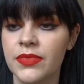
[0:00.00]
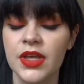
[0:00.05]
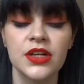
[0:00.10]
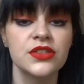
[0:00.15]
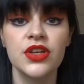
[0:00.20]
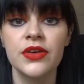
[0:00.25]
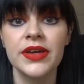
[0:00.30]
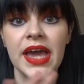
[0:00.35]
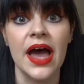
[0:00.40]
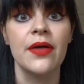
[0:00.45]

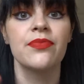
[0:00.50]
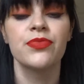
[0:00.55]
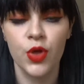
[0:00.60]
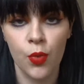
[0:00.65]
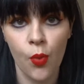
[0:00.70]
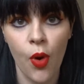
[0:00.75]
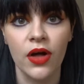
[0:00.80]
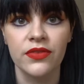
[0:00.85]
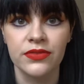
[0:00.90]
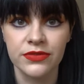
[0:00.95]
So yeah, the
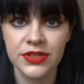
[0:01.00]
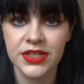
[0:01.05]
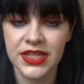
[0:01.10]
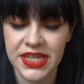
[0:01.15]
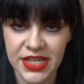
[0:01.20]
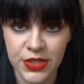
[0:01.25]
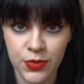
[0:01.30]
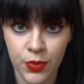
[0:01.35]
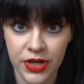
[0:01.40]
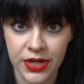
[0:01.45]
wand
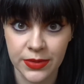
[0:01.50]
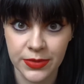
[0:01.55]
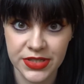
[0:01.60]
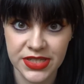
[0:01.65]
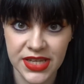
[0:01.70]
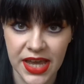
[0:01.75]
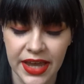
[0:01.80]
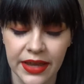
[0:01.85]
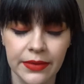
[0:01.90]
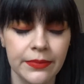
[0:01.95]
is what I was
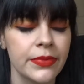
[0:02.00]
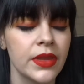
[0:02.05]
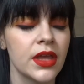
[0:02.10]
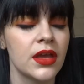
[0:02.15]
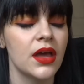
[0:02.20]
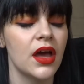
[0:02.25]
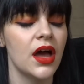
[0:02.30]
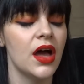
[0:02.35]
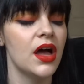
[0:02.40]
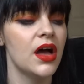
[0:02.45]
saying.
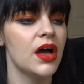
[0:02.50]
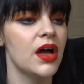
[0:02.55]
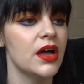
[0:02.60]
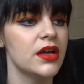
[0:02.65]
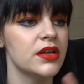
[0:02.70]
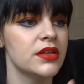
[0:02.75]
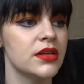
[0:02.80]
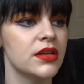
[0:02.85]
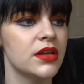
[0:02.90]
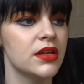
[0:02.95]

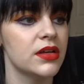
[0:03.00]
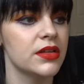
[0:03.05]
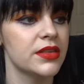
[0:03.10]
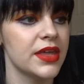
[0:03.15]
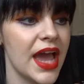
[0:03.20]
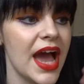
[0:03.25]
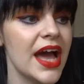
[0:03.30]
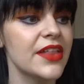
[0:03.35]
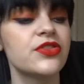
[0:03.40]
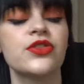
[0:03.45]

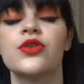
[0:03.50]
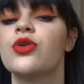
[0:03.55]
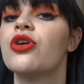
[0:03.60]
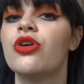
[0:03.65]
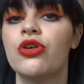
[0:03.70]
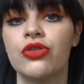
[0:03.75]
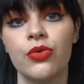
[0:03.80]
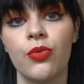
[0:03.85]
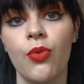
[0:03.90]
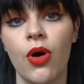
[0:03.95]
They had
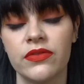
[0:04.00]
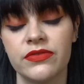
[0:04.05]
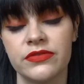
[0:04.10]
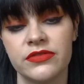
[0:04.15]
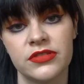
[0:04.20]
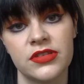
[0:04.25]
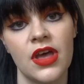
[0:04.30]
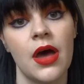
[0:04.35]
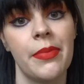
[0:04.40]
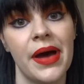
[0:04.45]
the
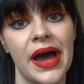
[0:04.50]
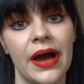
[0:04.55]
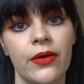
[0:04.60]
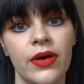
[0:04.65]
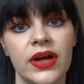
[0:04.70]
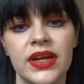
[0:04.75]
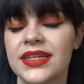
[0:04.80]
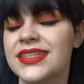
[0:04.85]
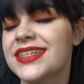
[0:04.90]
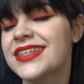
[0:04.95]
wands about,
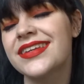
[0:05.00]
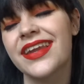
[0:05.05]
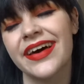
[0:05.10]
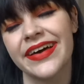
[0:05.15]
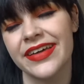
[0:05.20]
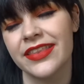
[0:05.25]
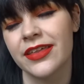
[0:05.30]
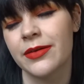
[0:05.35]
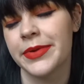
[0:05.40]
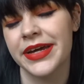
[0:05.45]
and I did
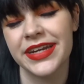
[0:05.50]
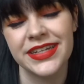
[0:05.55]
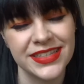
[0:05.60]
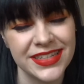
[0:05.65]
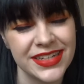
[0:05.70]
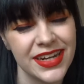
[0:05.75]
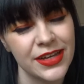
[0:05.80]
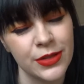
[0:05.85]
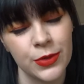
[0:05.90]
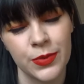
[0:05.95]
like them, and I
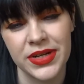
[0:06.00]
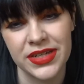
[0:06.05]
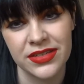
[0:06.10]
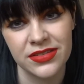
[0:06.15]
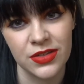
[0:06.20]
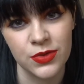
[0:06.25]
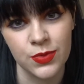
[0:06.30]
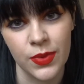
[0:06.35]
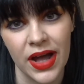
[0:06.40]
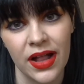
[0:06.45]
did like the wings
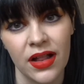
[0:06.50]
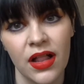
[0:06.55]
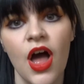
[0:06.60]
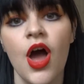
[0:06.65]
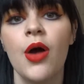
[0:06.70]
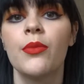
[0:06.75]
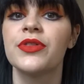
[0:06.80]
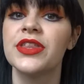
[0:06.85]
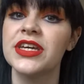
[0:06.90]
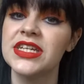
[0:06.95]
as well,
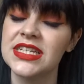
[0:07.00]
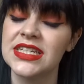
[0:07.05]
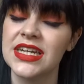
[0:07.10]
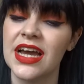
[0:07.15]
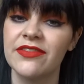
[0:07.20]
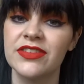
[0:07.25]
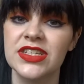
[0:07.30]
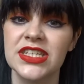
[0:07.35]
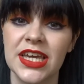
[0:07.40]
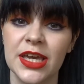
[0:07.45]
but they didn't
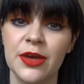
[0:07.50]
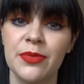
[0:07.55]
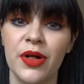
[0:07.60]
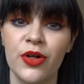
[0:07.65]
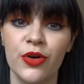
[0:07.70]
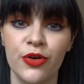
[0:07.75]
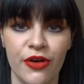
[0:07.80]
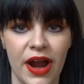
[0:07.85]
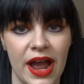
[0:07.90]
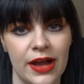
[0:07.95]
have a
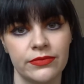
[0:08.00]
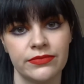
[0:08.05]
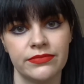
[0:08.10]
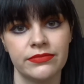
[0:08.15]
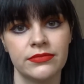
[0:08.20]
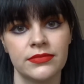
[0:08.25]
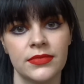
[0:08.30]
Tinkerbell crown.